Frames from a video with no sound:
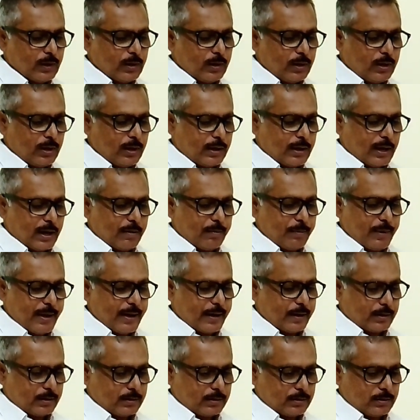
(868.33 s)
he can
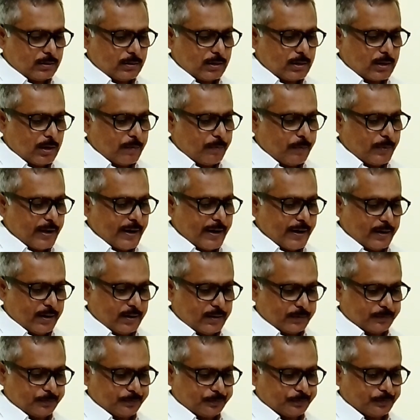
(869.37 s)
make a complaint
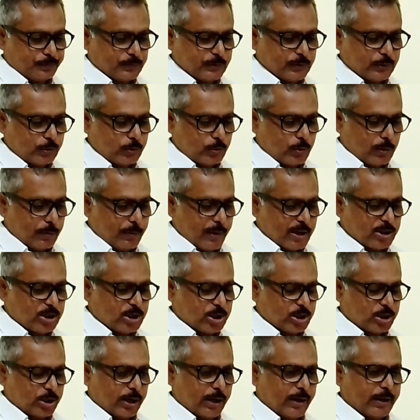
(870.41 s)
to a
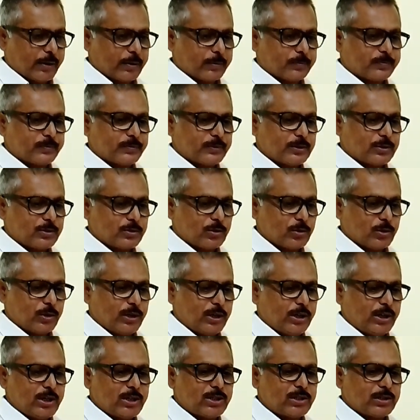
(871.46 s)
magistrate. So
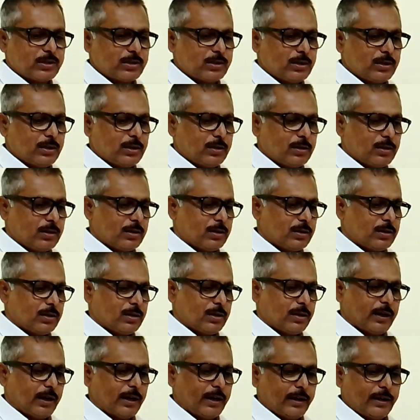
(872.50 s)
it is
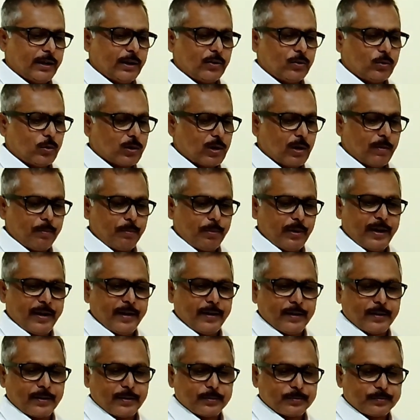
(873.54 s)
relating to
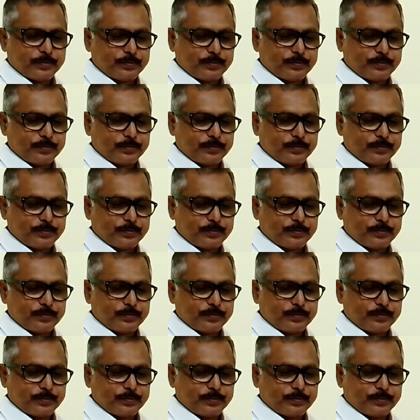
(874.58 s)
complaint.